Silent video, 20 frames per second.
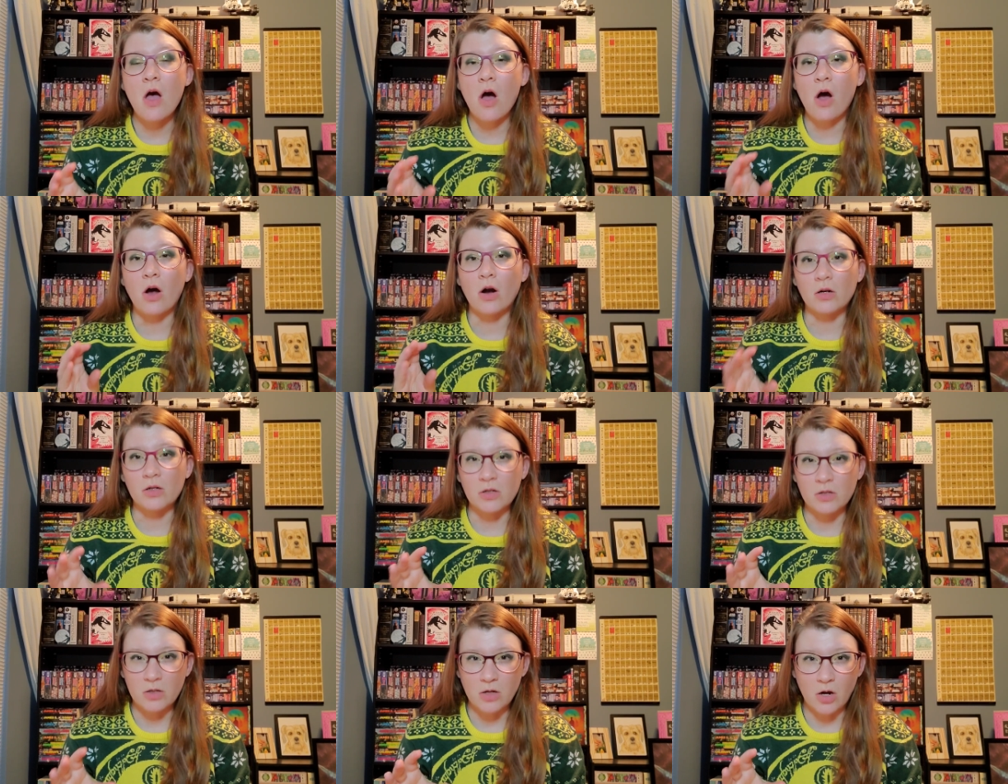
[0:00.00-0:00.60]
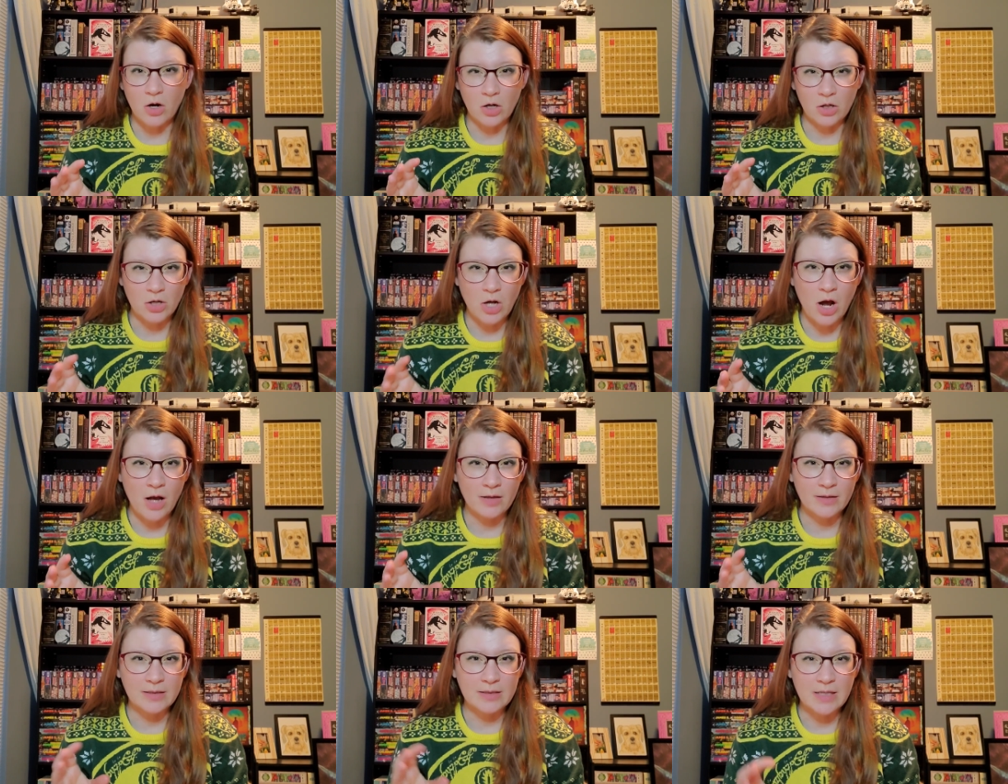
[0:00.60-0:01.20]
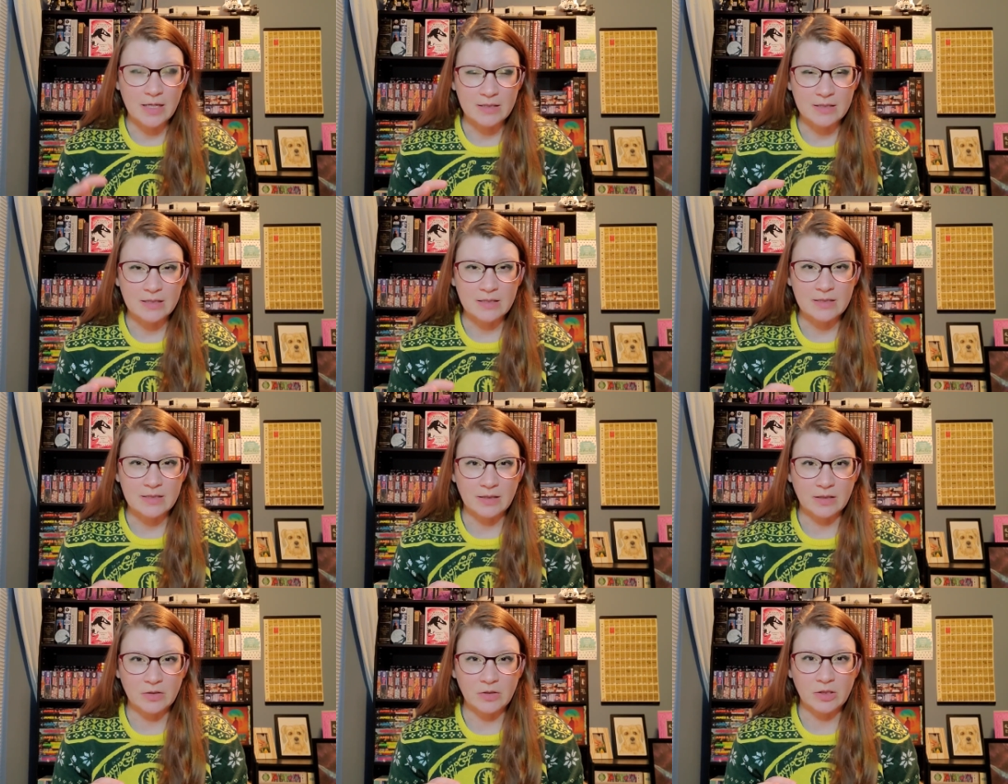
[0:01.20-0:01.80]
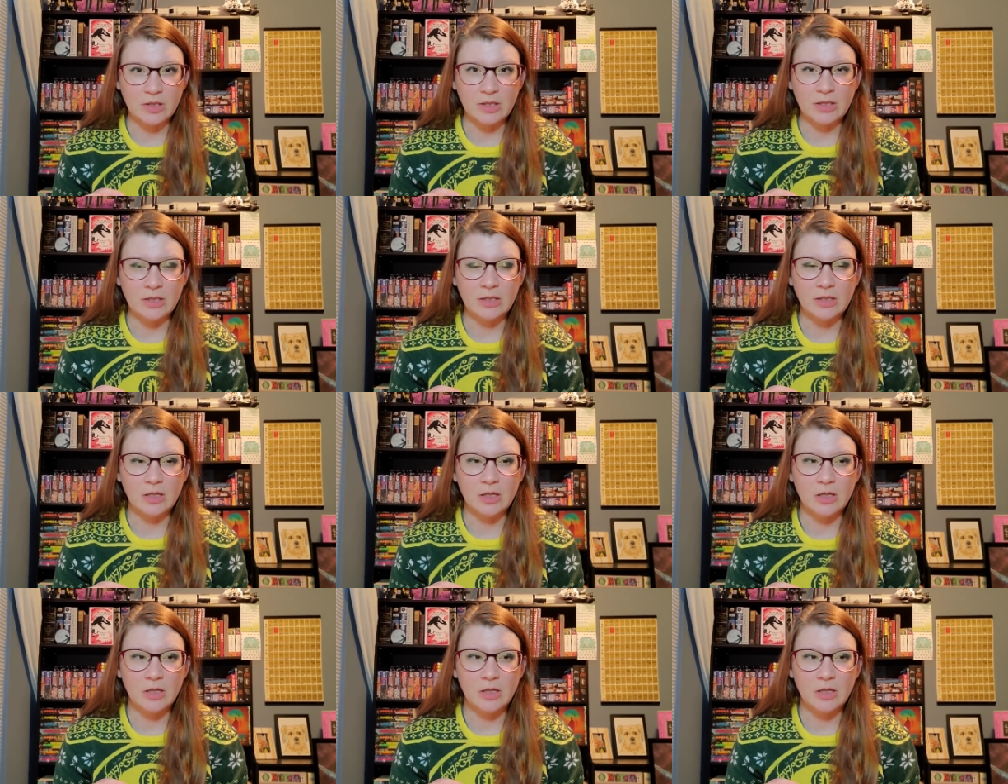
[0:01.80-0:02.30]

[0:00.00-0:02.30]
are not necessarily